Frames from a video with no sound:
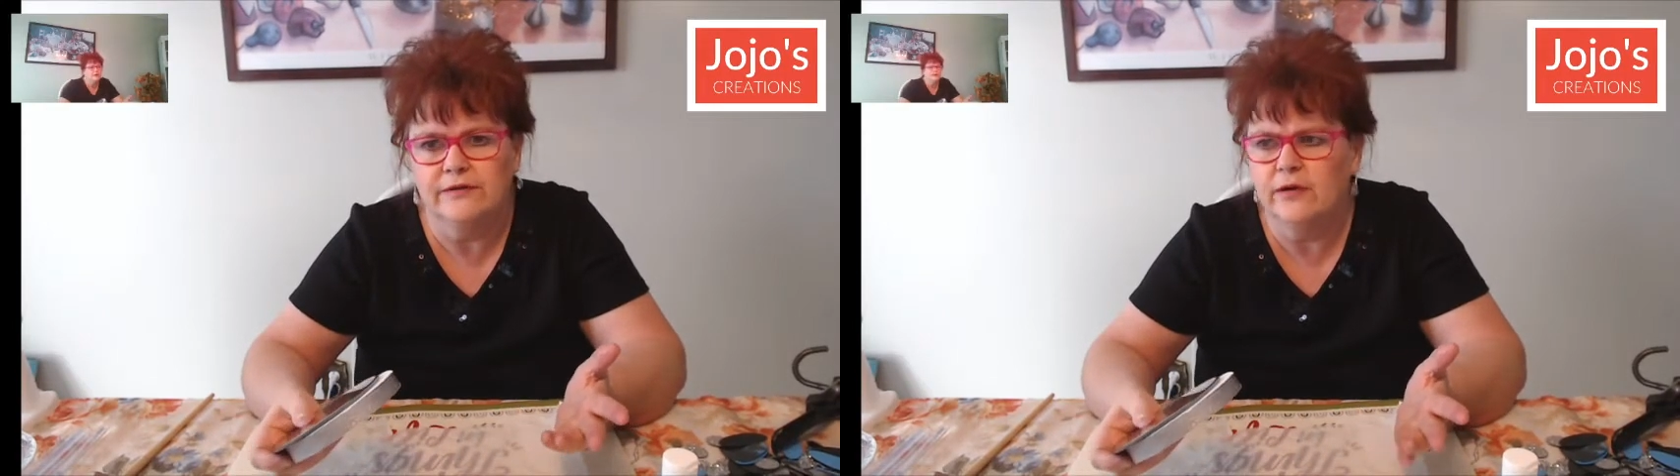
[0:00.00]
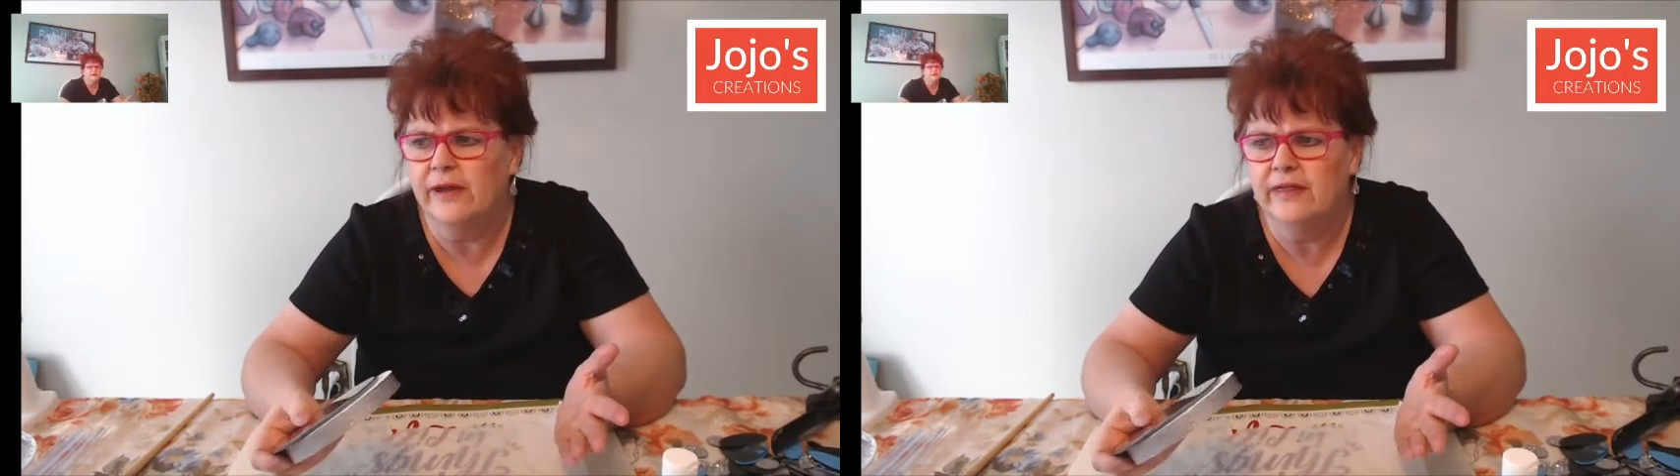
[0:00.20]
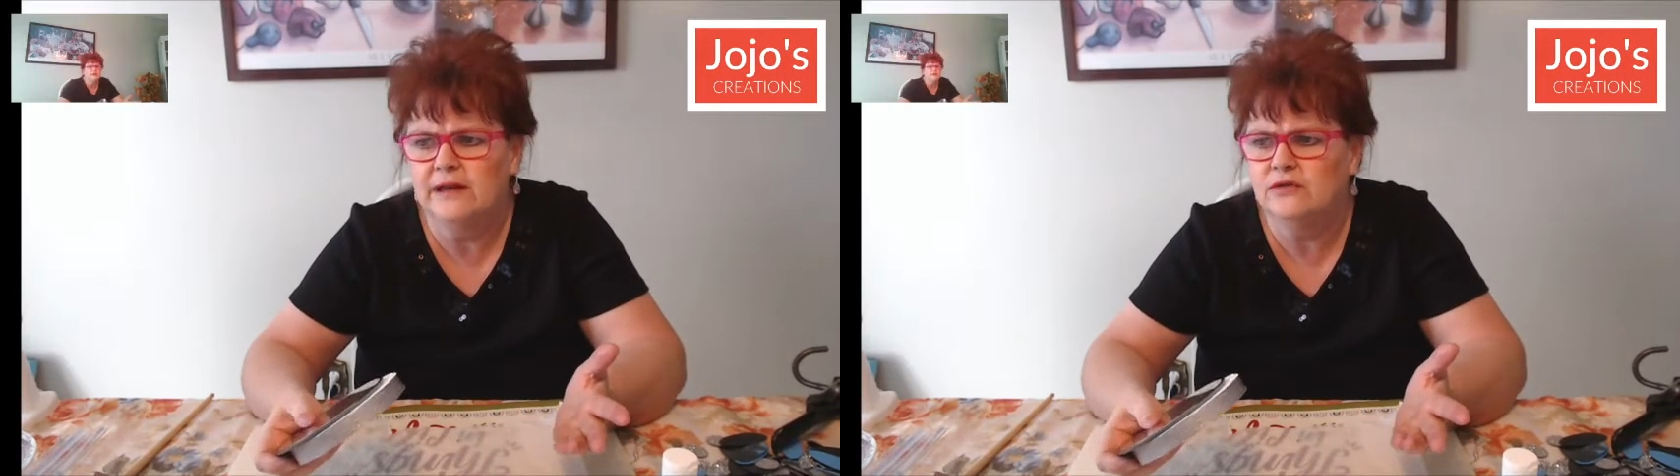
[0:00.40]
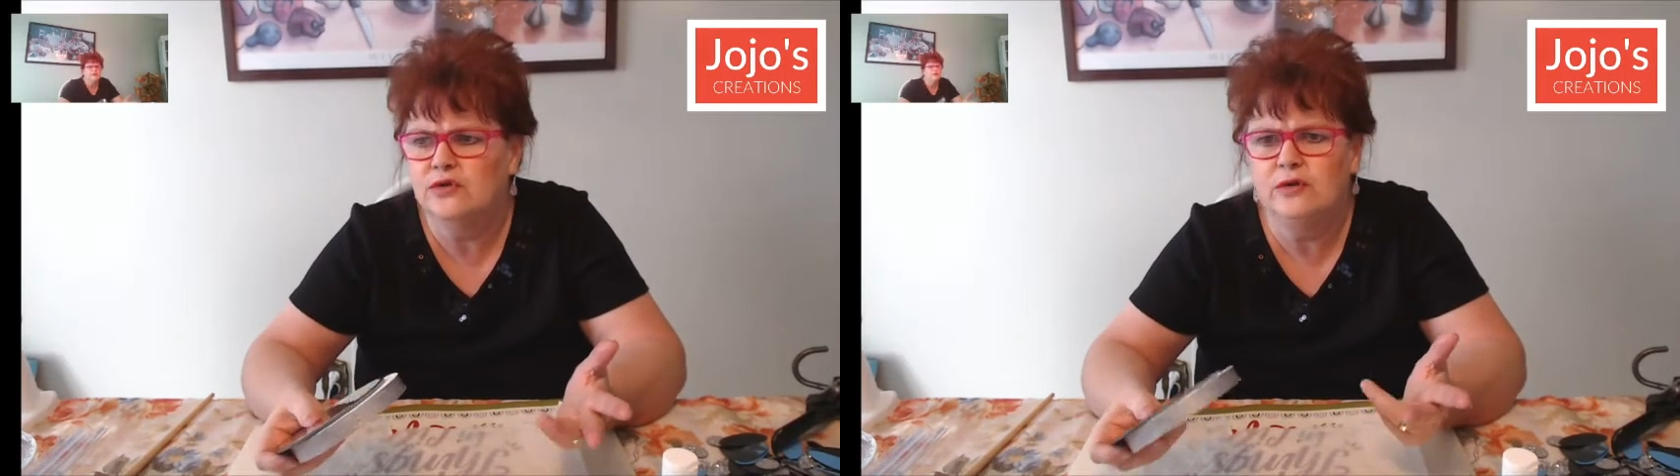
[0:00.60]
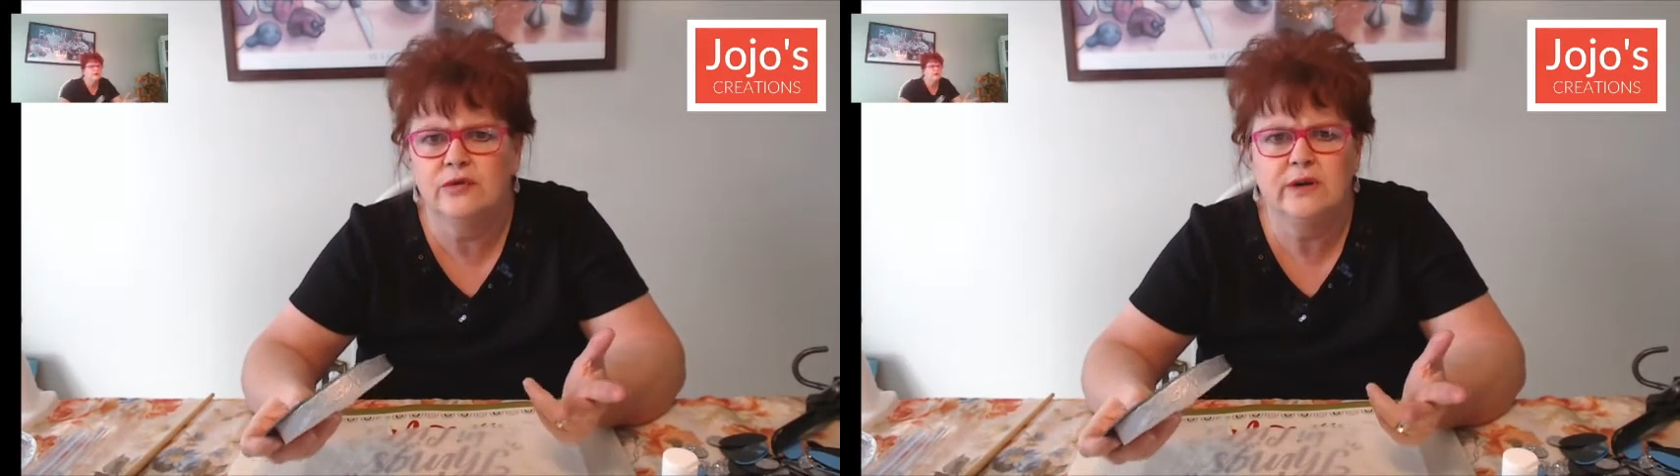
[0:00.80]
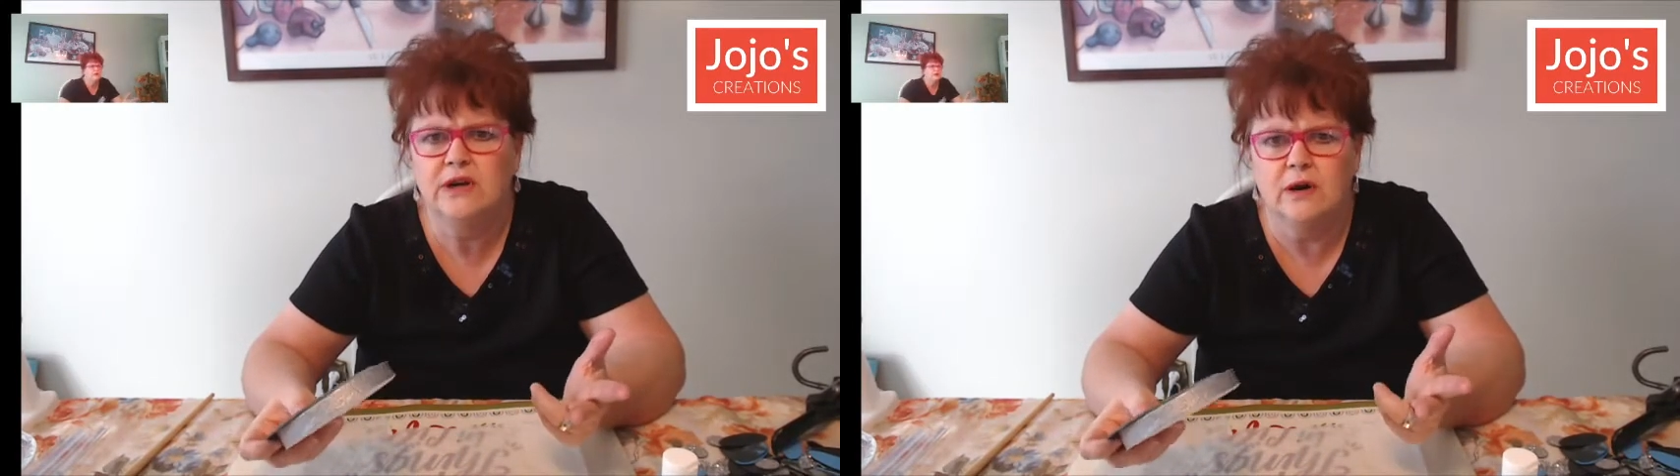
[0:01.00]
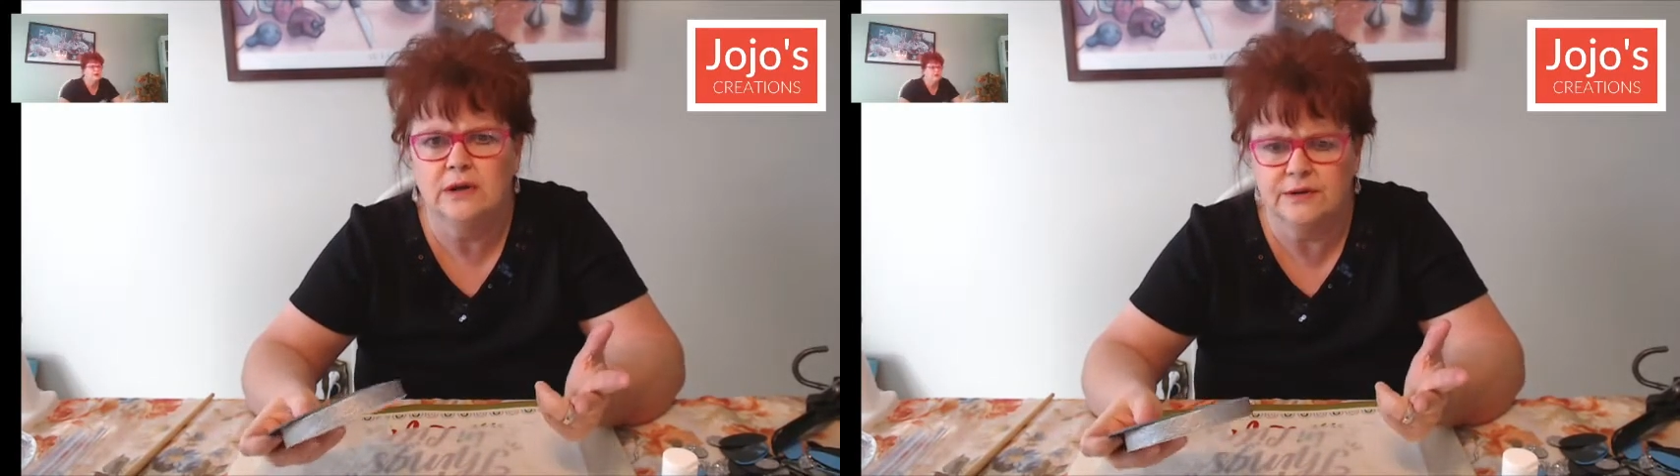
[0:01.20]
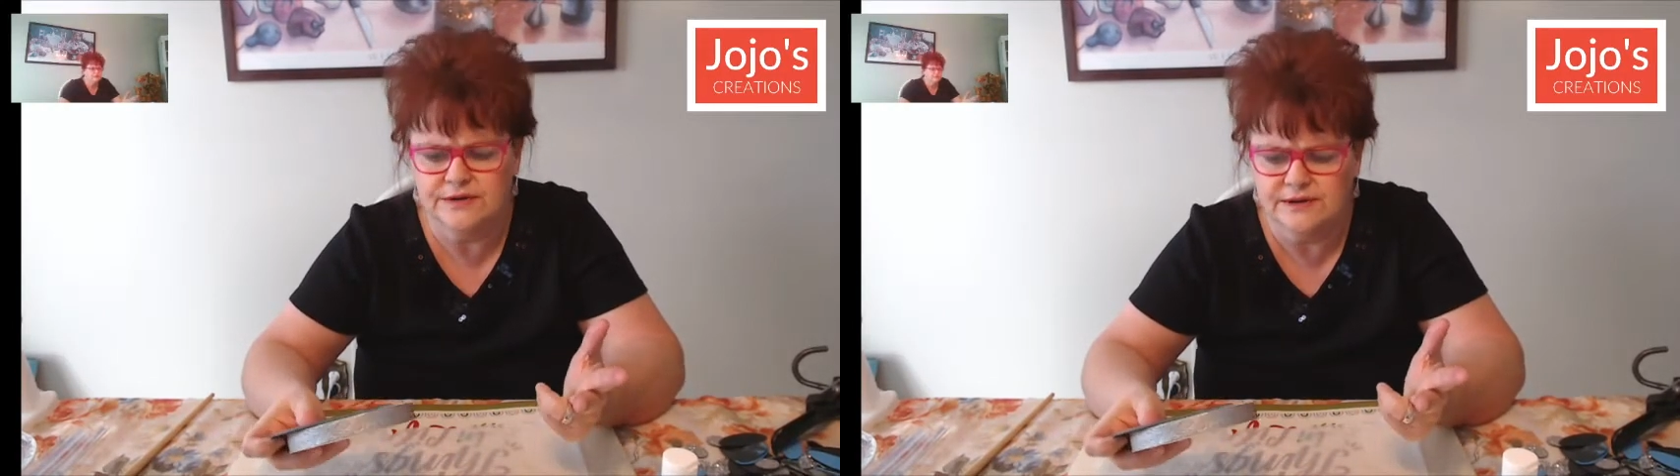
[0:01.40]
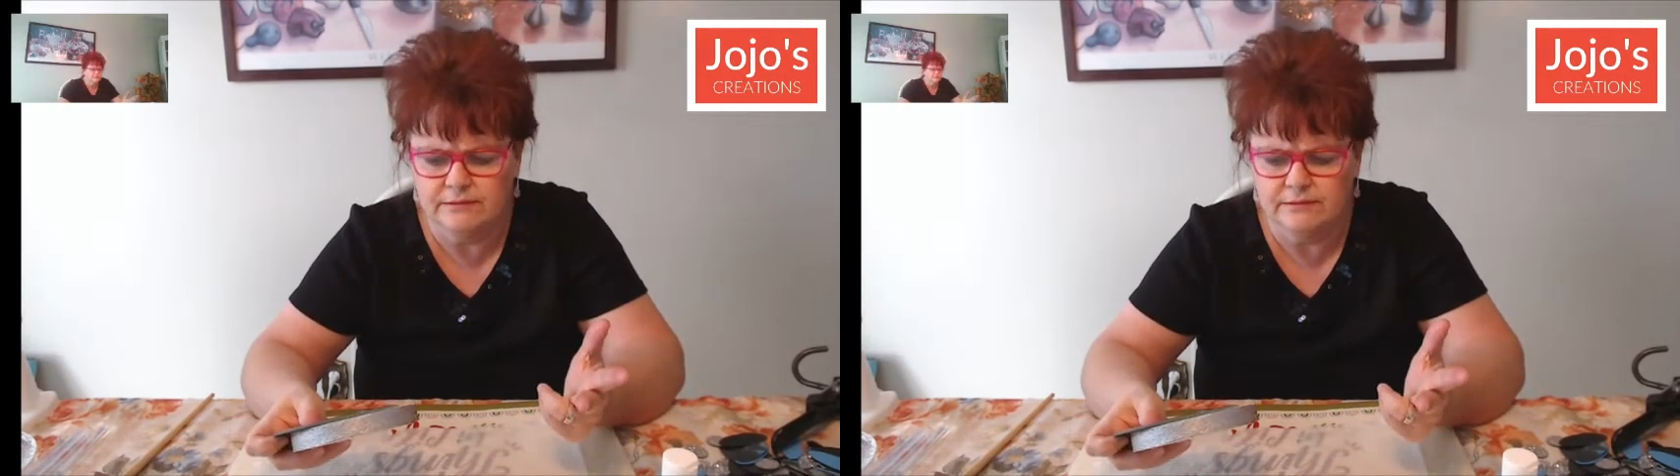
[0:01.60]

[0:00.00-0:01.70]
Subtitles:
for I think $2-3.